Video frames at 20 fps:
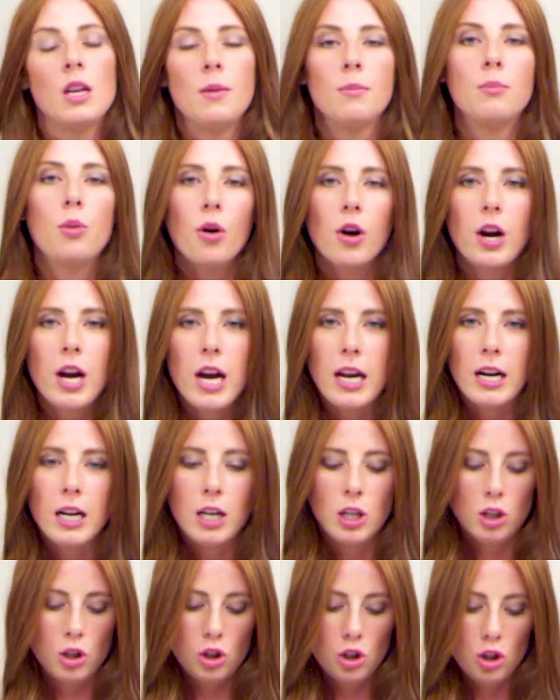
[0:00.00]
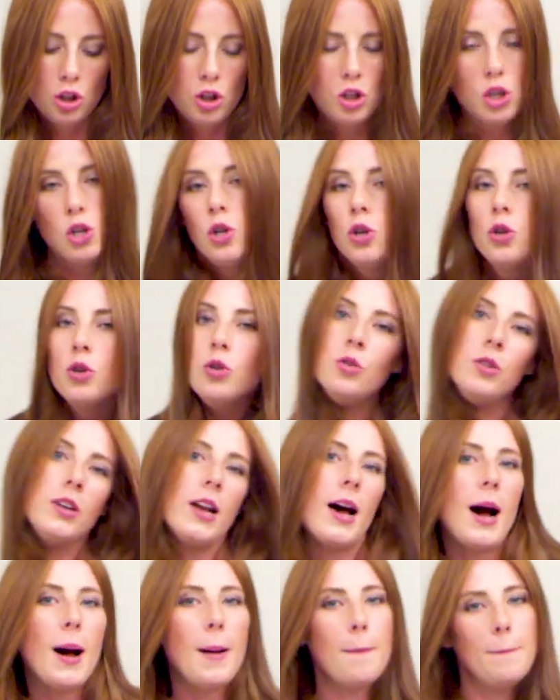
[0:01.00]
important, do
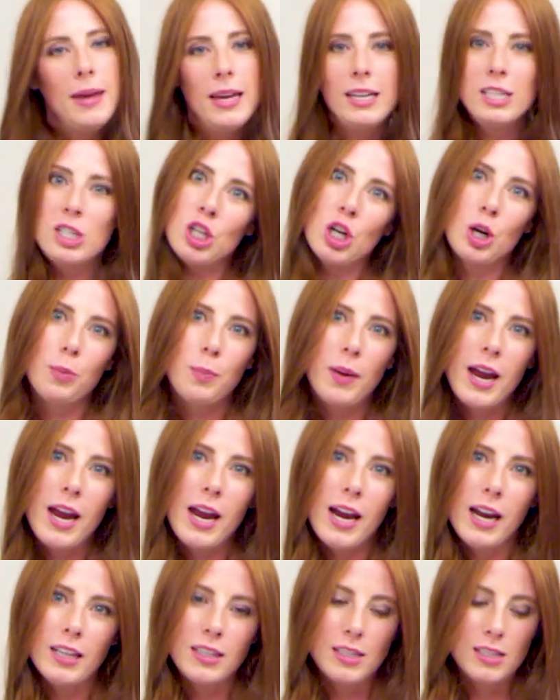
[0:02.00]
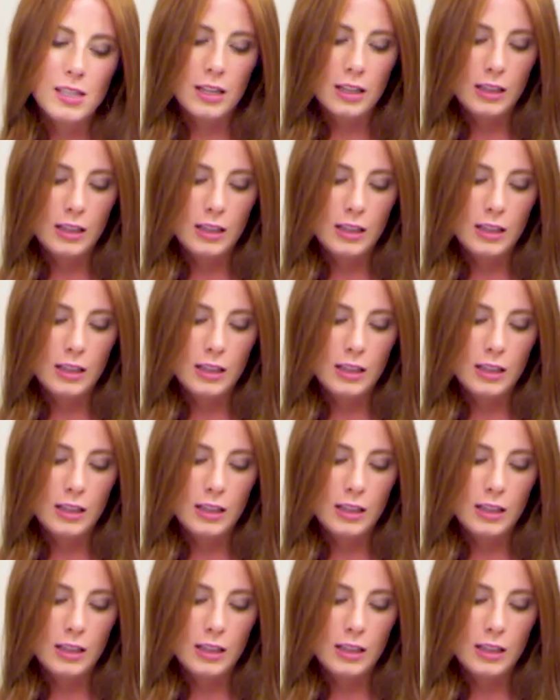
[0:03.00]
not mix your paints.